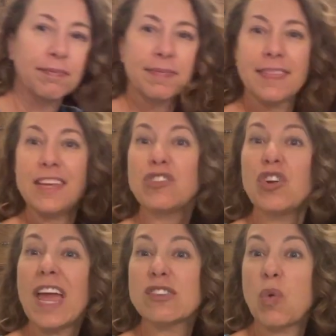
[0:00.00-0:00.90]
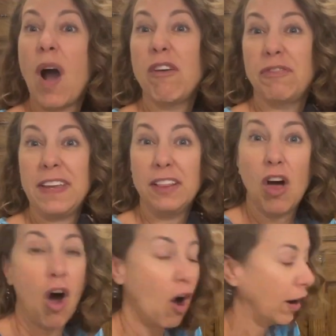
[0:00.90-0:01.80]
these are like 12 feet
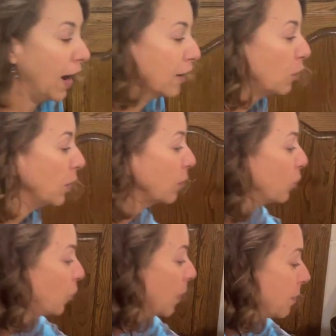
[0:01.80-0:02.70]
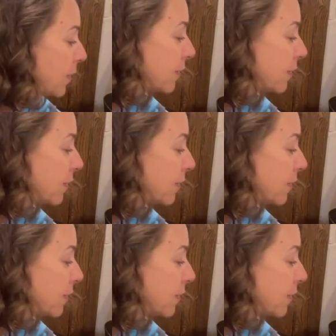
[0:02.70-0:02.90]
long. I don't want to rip this